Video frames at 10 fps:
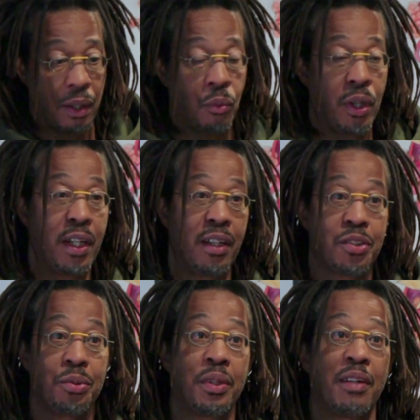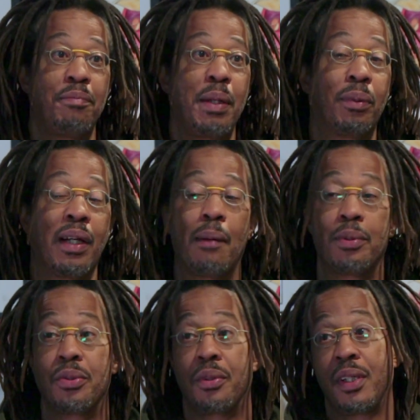we're here to give people
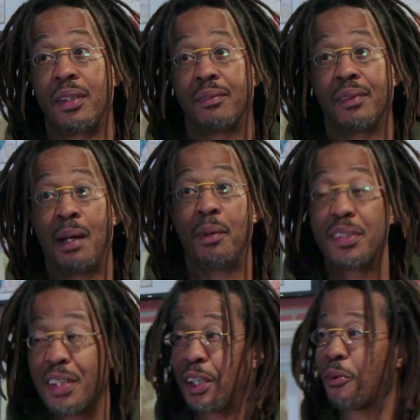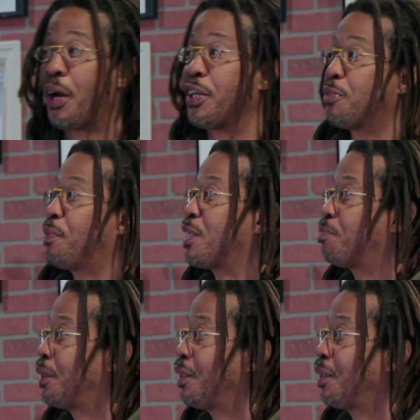opportunity. I mean, it's not the greatest space, but